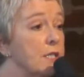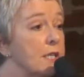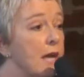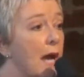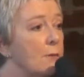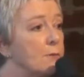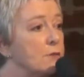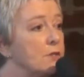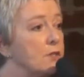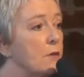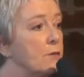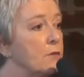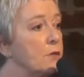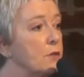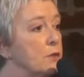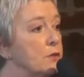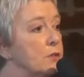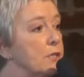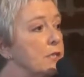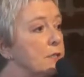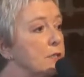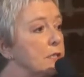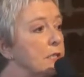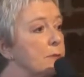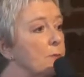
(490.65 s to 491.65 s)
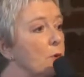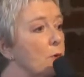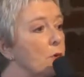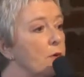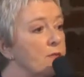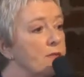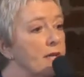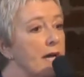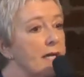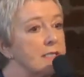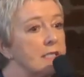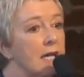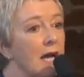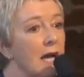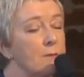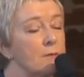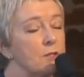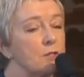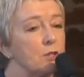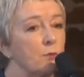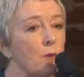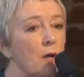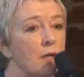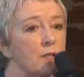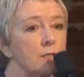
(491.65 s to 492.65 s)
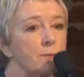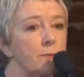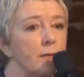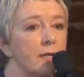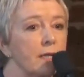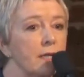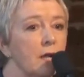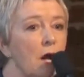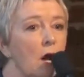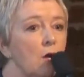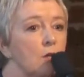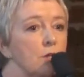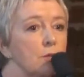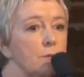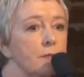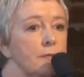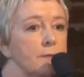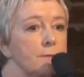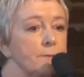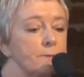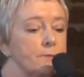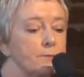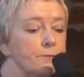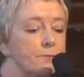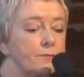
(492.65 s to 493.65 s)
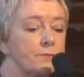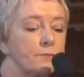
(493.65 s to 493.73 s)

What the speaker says: and I was on the utility board at that time as well as being an alderman,